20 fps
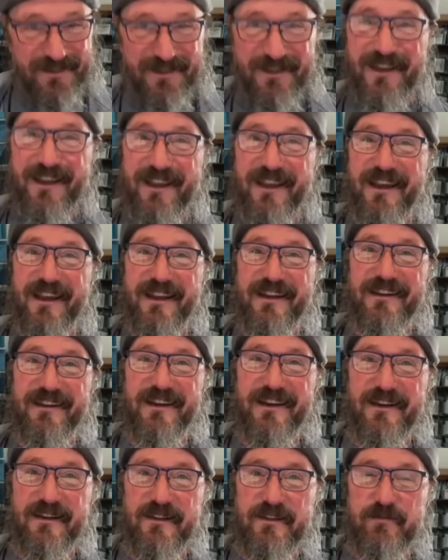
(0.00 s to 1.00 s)
And
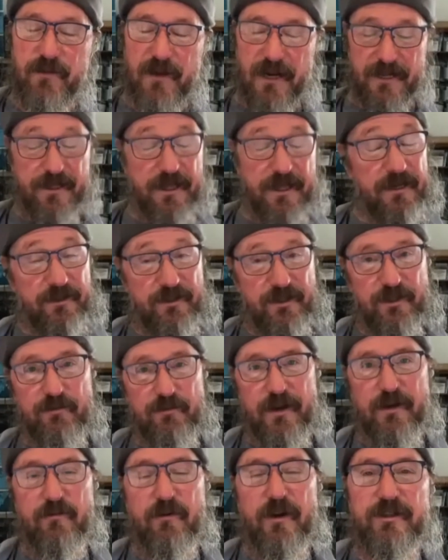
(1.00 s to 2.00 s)
but I think it's a
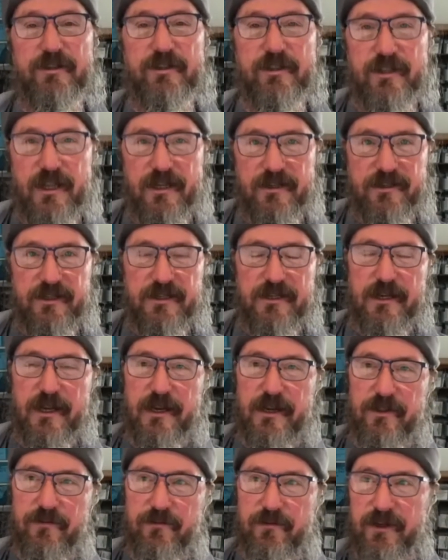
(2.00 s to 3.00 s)
great question,
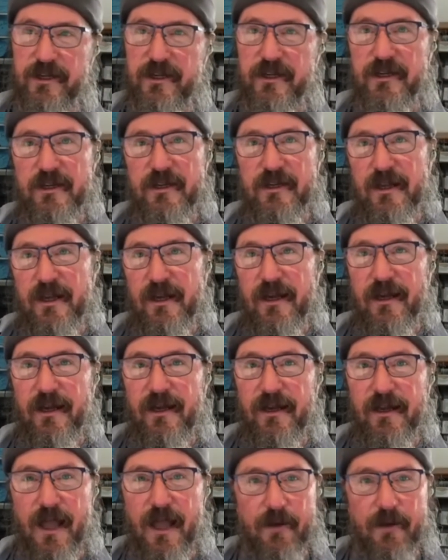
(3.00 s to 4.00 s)
1993.
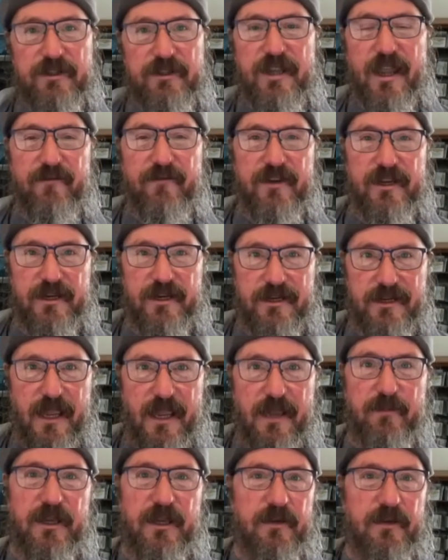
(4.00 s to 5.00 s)
I was heavy into
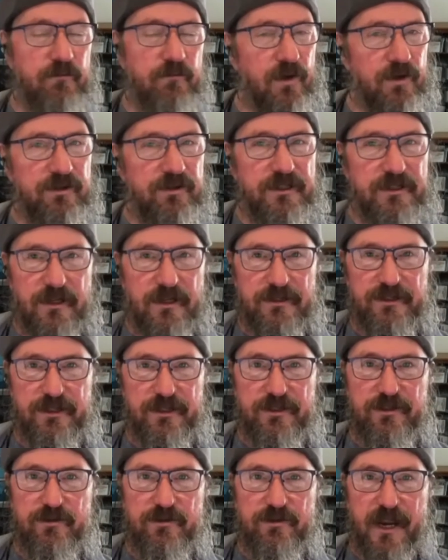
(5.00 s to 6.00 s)
gaming, mostly
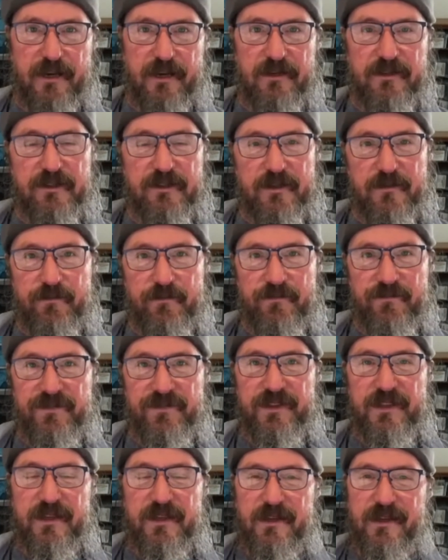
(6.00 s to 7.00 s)
Dungeons and Dragons.
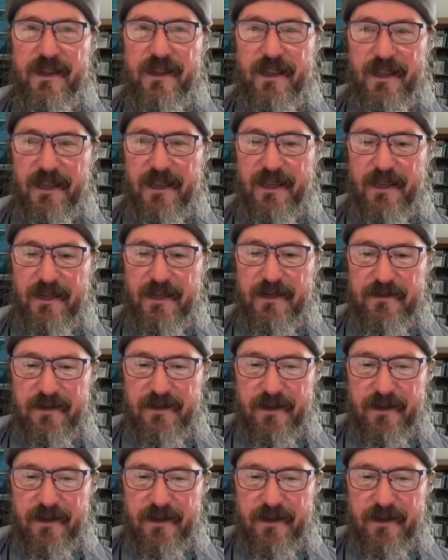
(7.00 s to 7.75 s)
And,